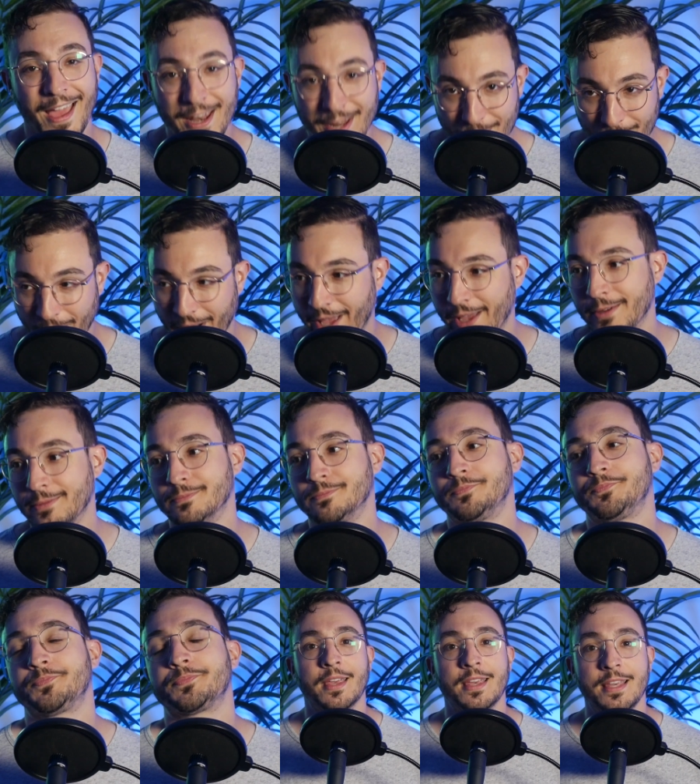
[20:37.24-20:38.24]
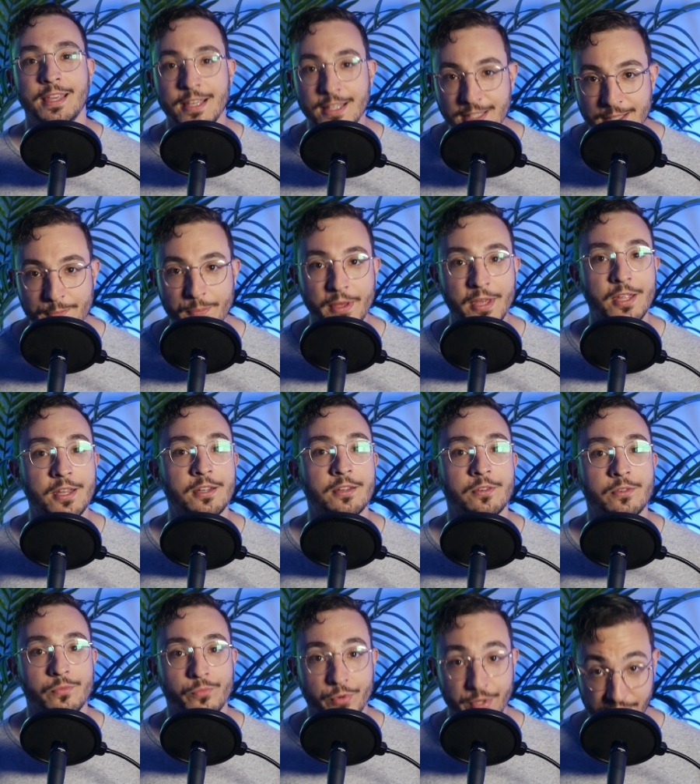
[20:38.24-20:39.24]
anyway, he's been
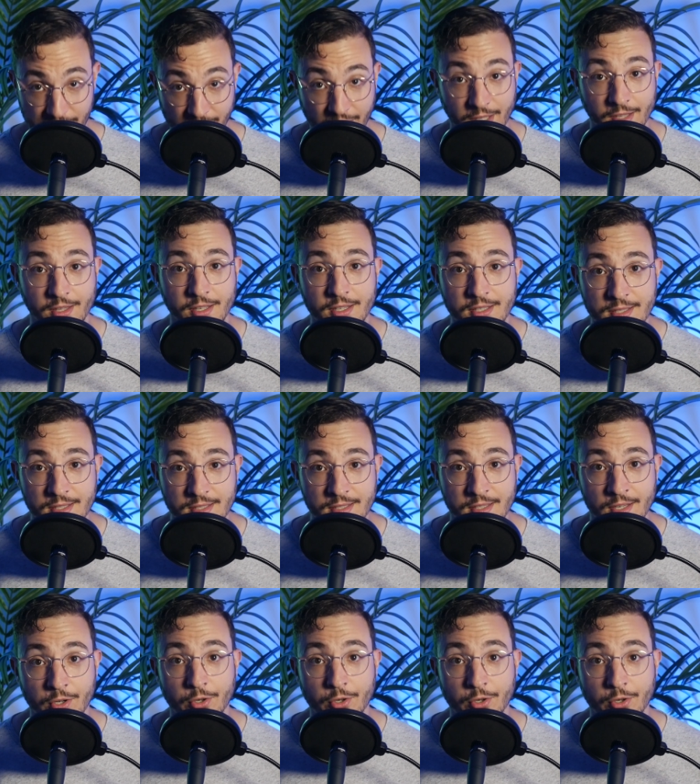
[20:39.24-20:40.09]
ridiculous.